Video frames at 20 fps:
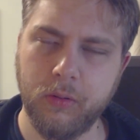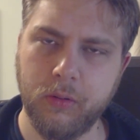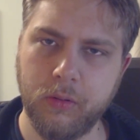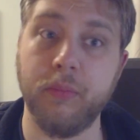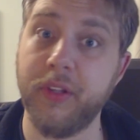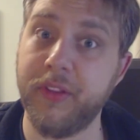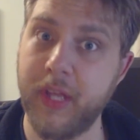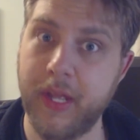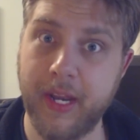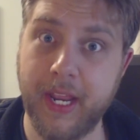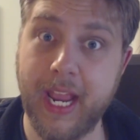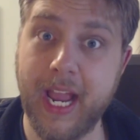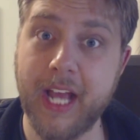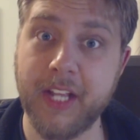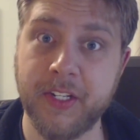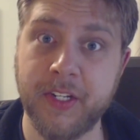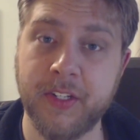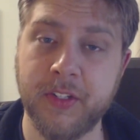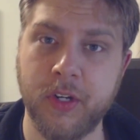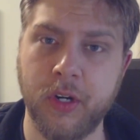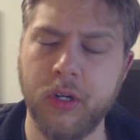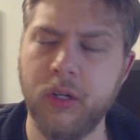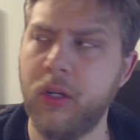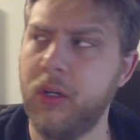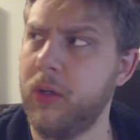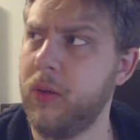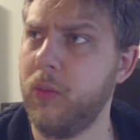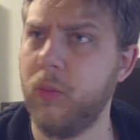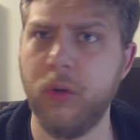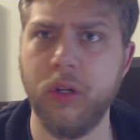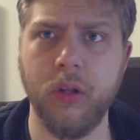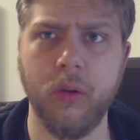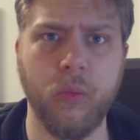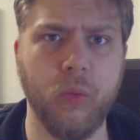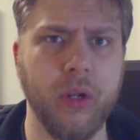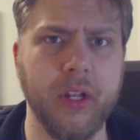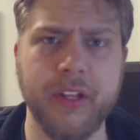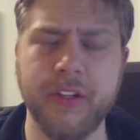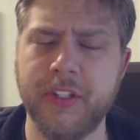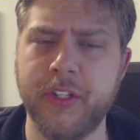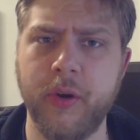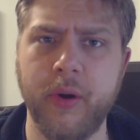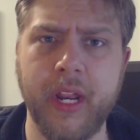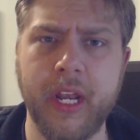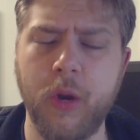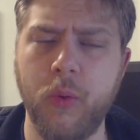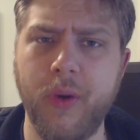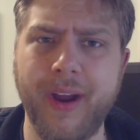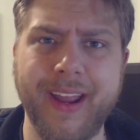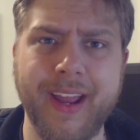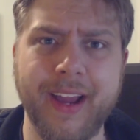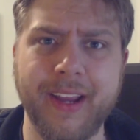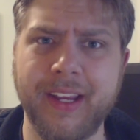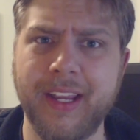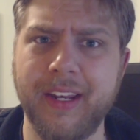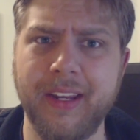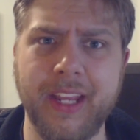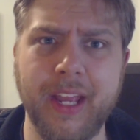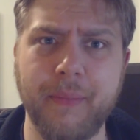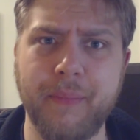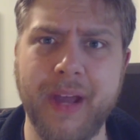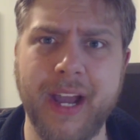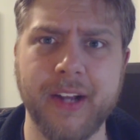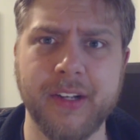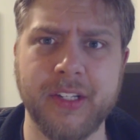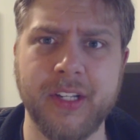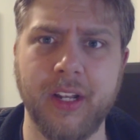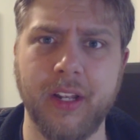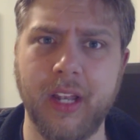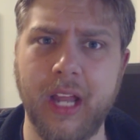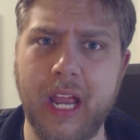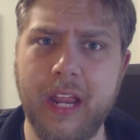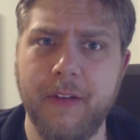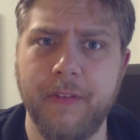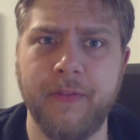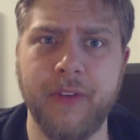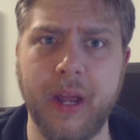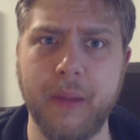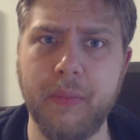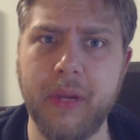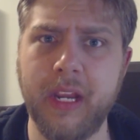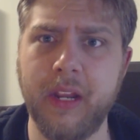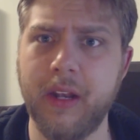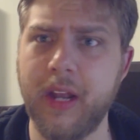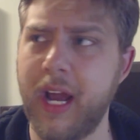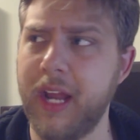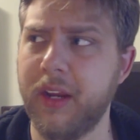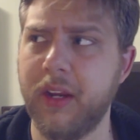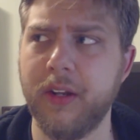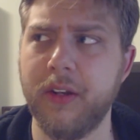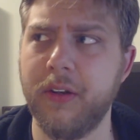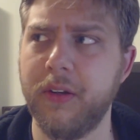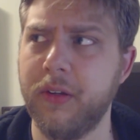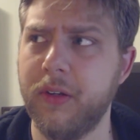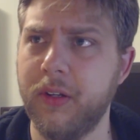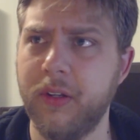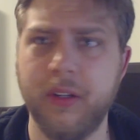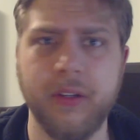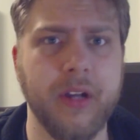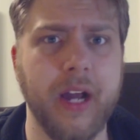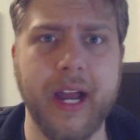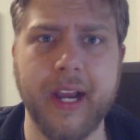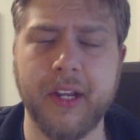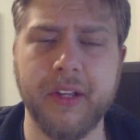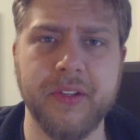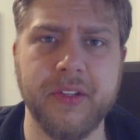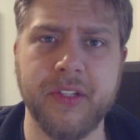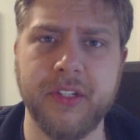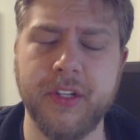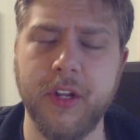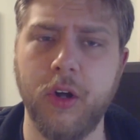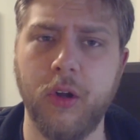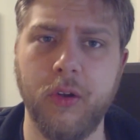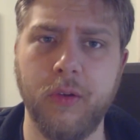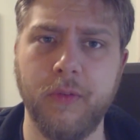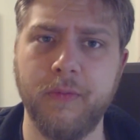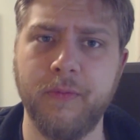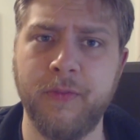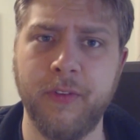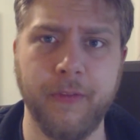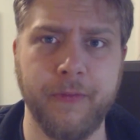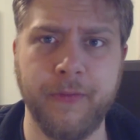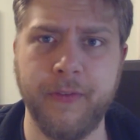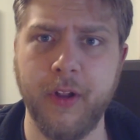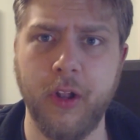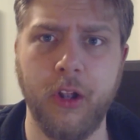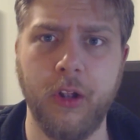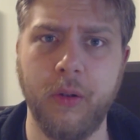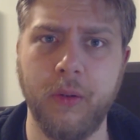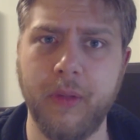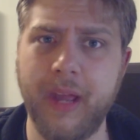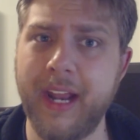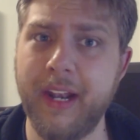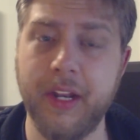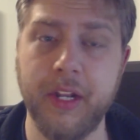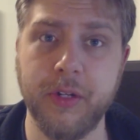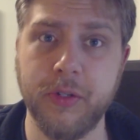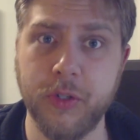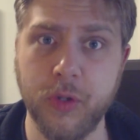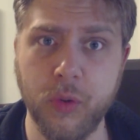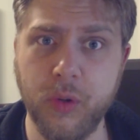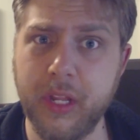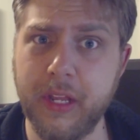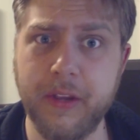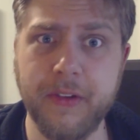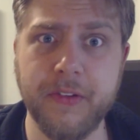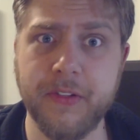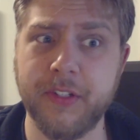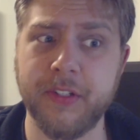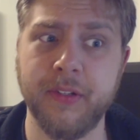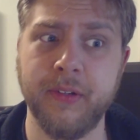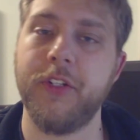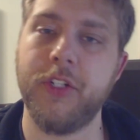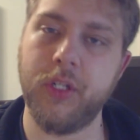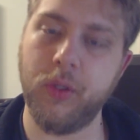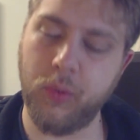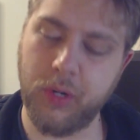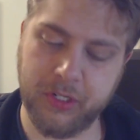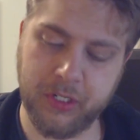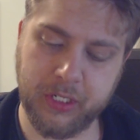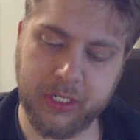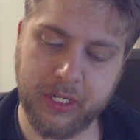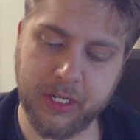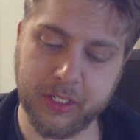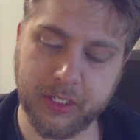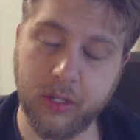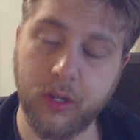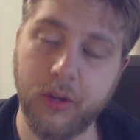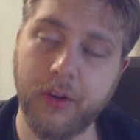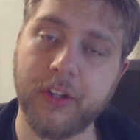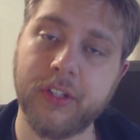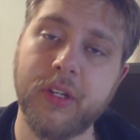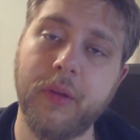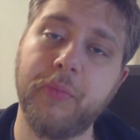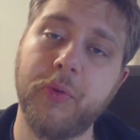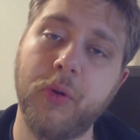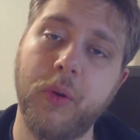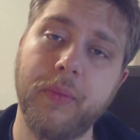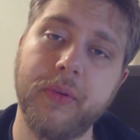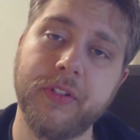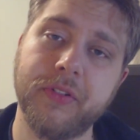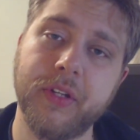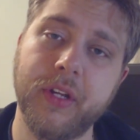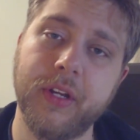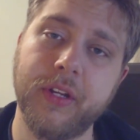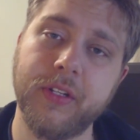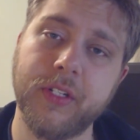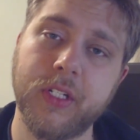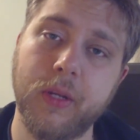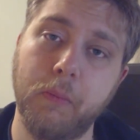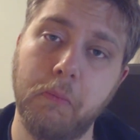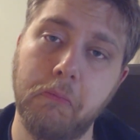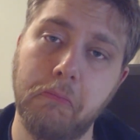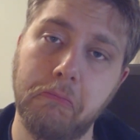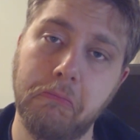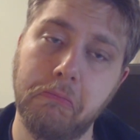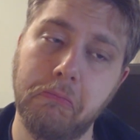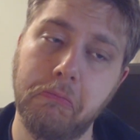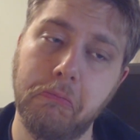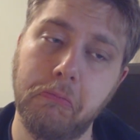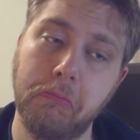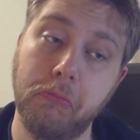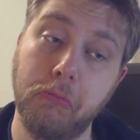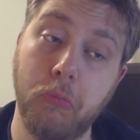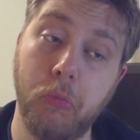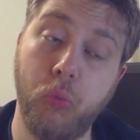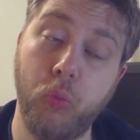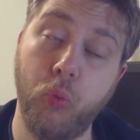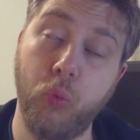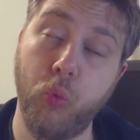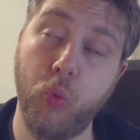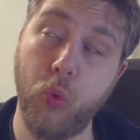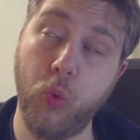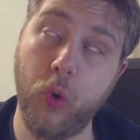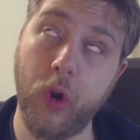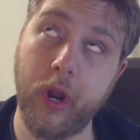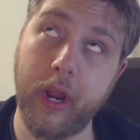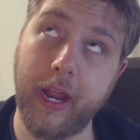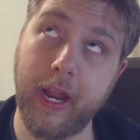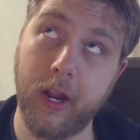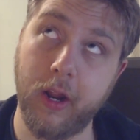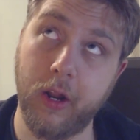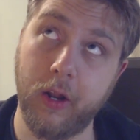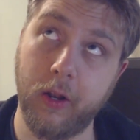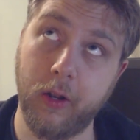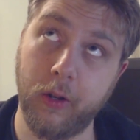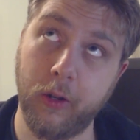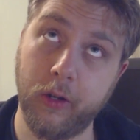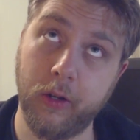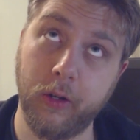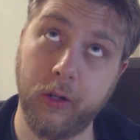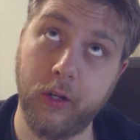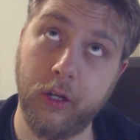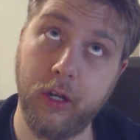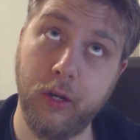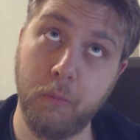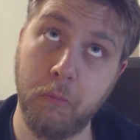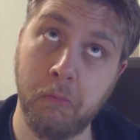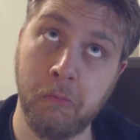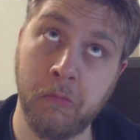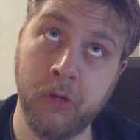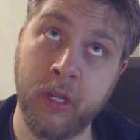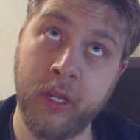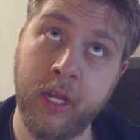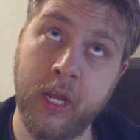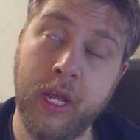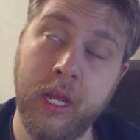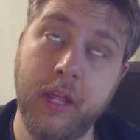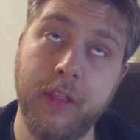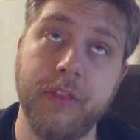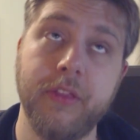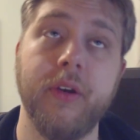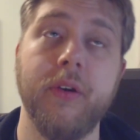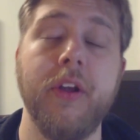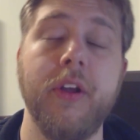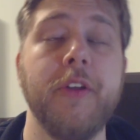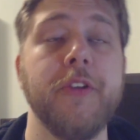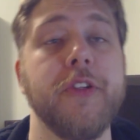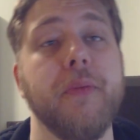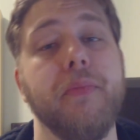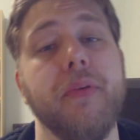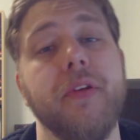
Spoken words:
But then he asks her, well, is there any way I can get back to life? I mean, I can still fulfill any duties. To which she just looks up to him and says, well, there is a